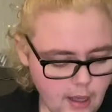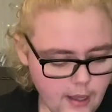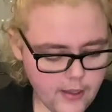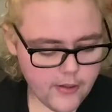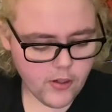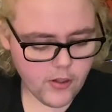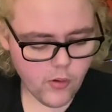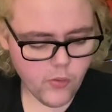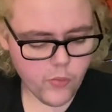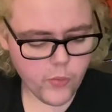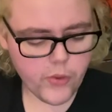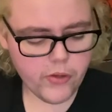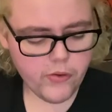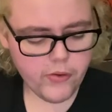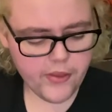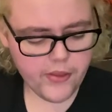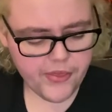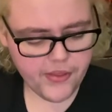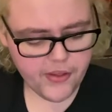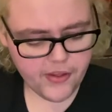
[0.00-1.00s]
I don't
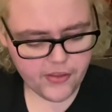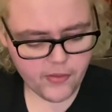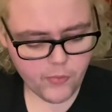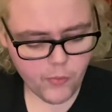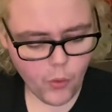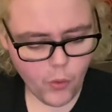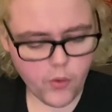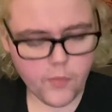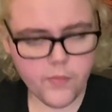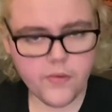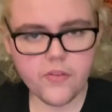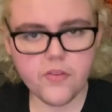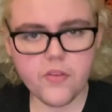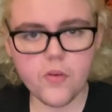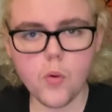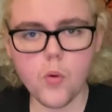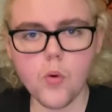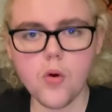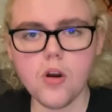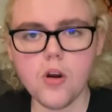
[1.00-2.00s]
really think the Mormons
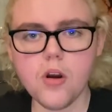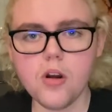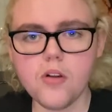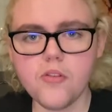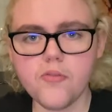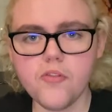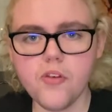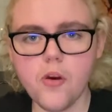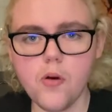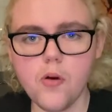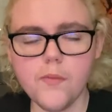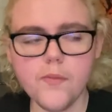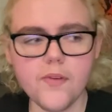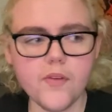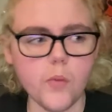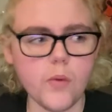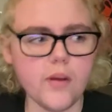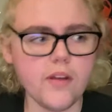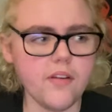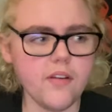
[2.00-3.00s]
or
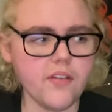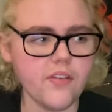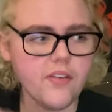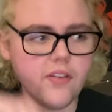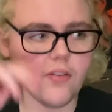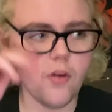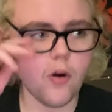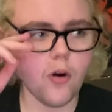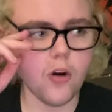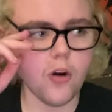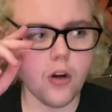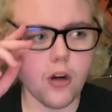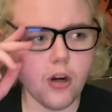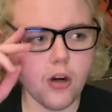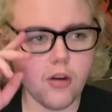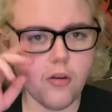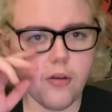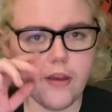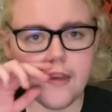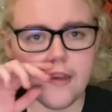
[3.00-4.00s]
Jehovah's Witnesses are,
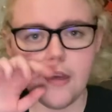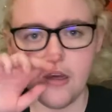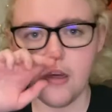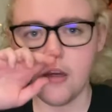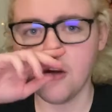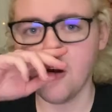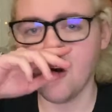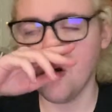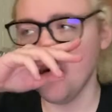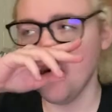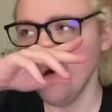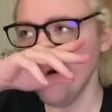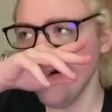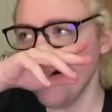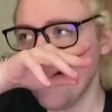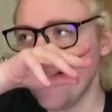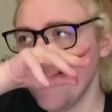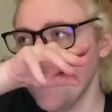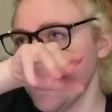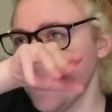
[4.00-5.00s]
like, a
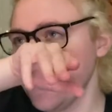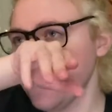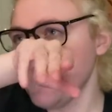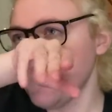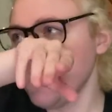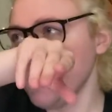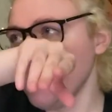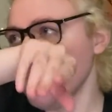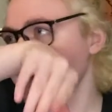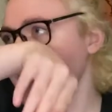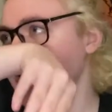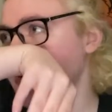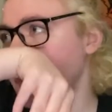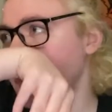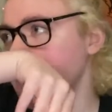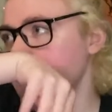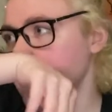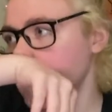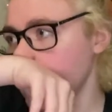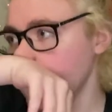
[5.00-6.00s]
cult. I consider
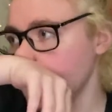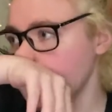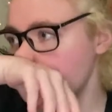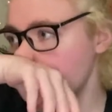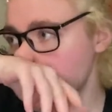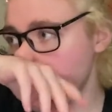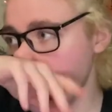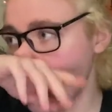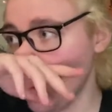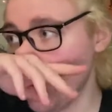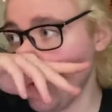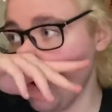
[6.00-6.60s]
cults more like